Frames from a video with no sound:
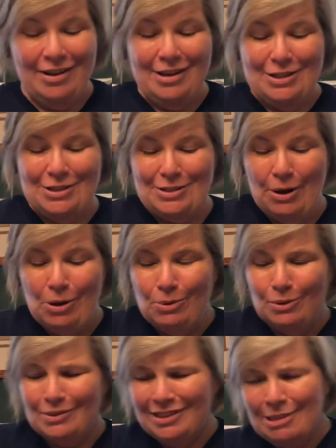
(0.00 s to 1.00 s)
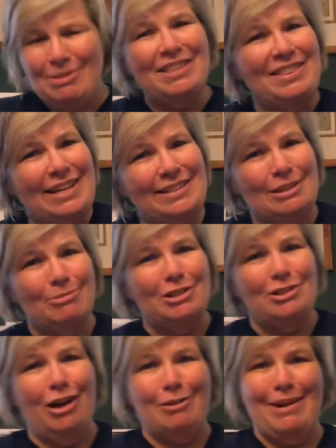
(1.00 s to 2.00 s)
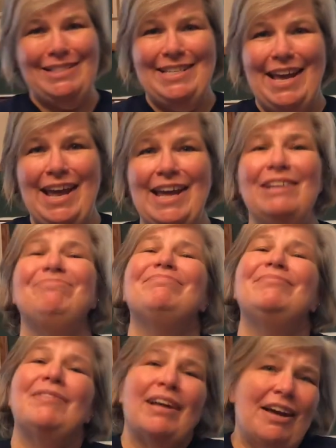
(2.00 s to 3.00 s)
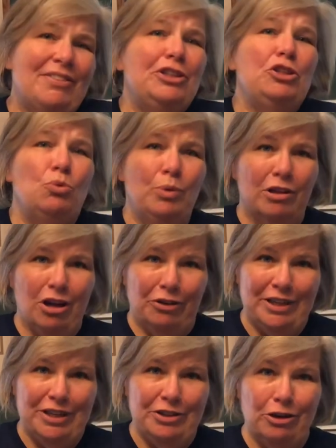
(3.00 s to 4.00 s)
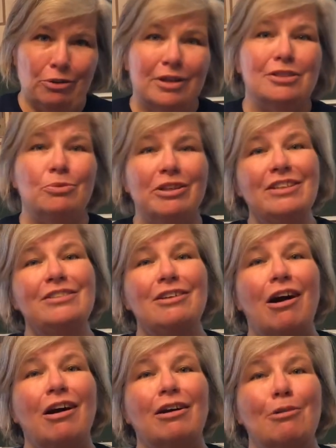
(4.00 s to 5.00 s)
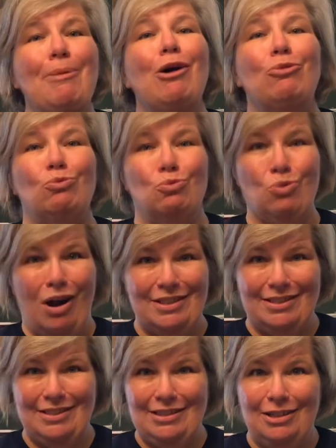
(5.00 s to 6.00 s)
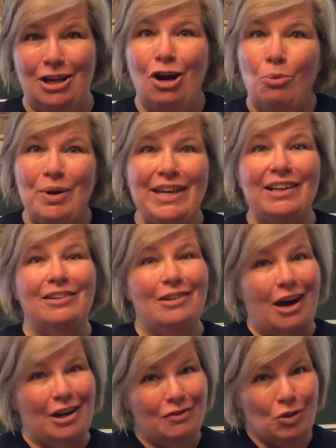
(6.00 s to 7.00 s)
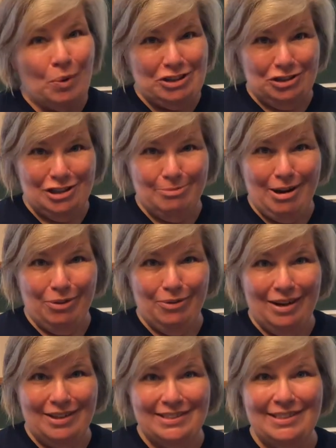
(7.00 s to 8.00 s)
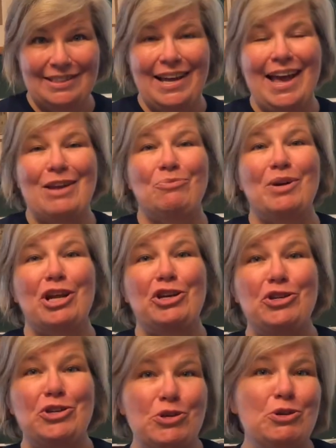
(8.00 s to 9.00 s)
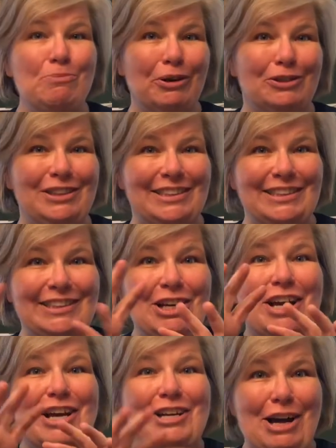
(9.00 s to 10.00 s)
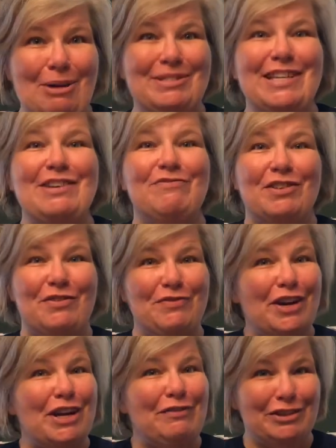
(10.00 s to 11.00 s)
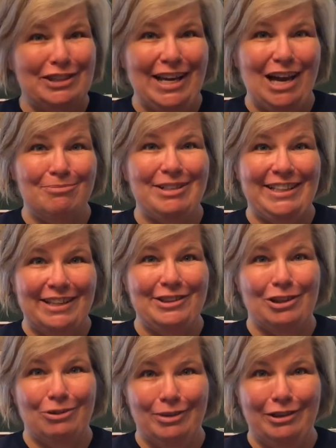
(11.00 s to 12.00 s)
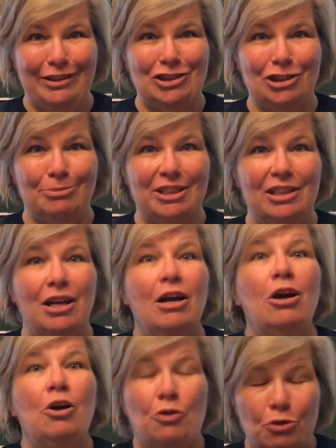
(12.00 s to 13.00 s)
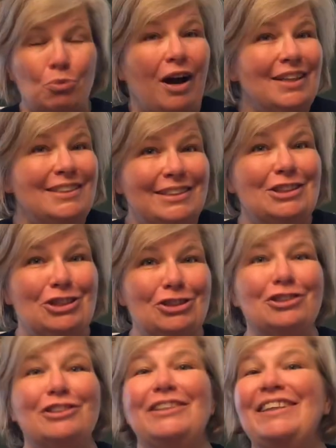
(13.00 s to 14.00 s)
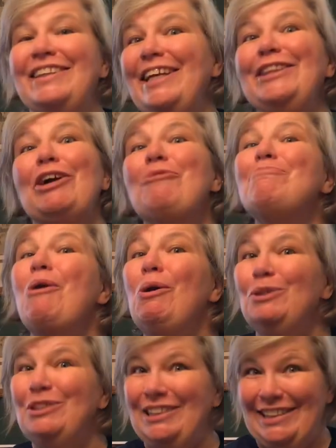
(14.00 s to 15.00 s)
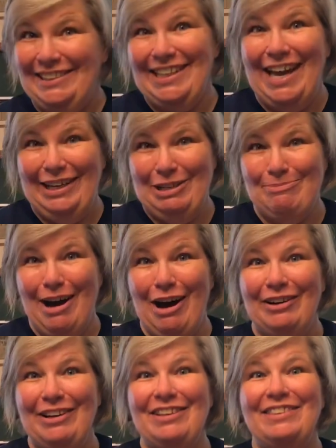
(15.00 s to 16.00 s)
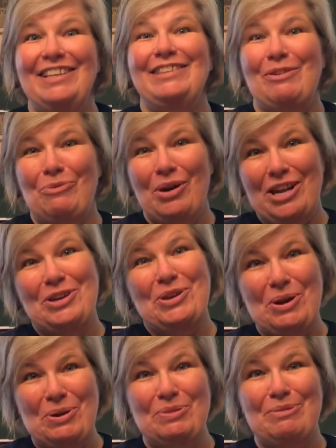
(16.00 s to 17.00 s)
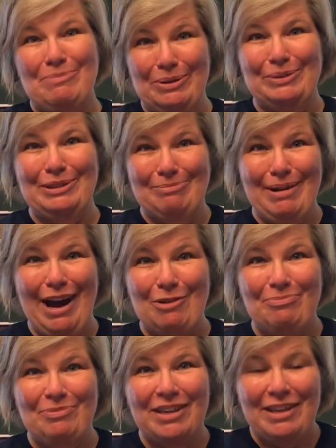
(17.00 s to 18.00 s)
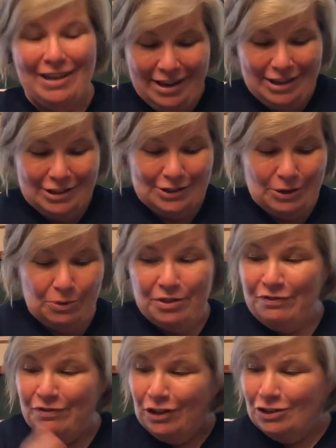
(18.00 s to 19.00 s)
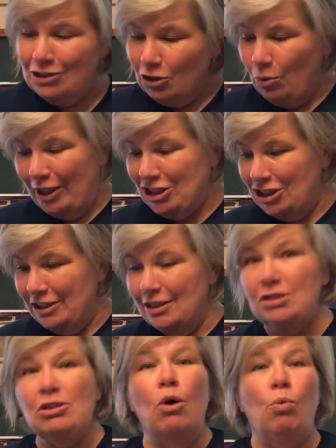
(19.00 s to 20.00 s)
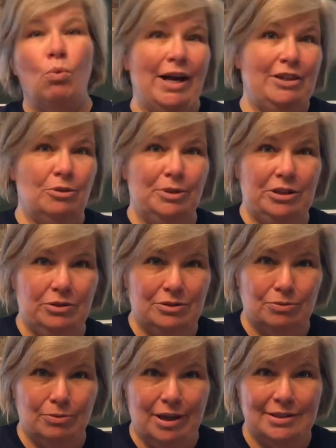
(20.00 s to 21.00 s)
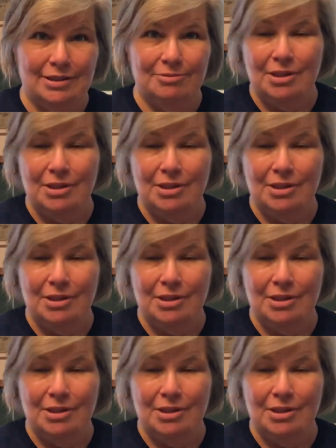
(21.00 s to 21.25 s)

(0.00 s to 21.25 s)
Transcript: So some of the things I'm going to talk about today, I think you will already know, because we're going to talk about rosin. We get a lot of questions about rosin, and when a new person comes in for the very first time to get their rental instrument, the rosin is usually the thing they're most excited about and the thing they want to know the most about. So the first question is, why do we use rosin?